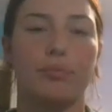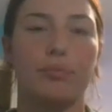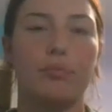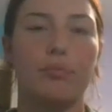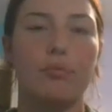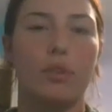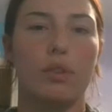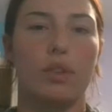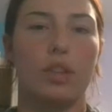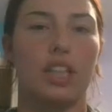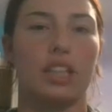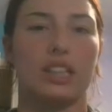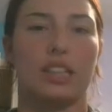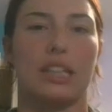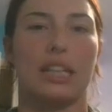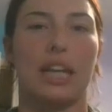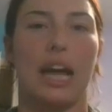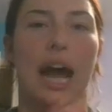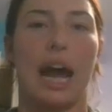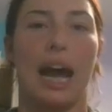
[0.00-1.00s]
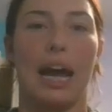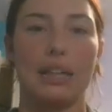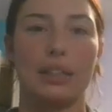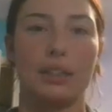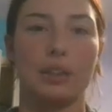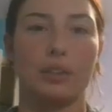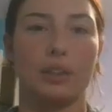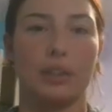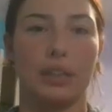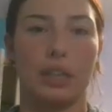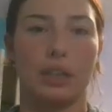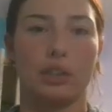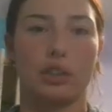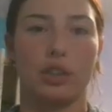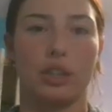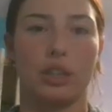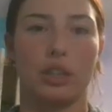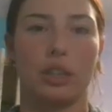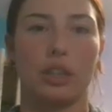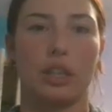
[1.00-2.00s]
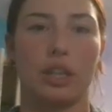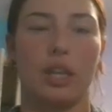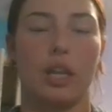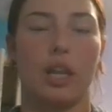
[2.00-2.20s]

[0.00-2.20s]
There's an I do section,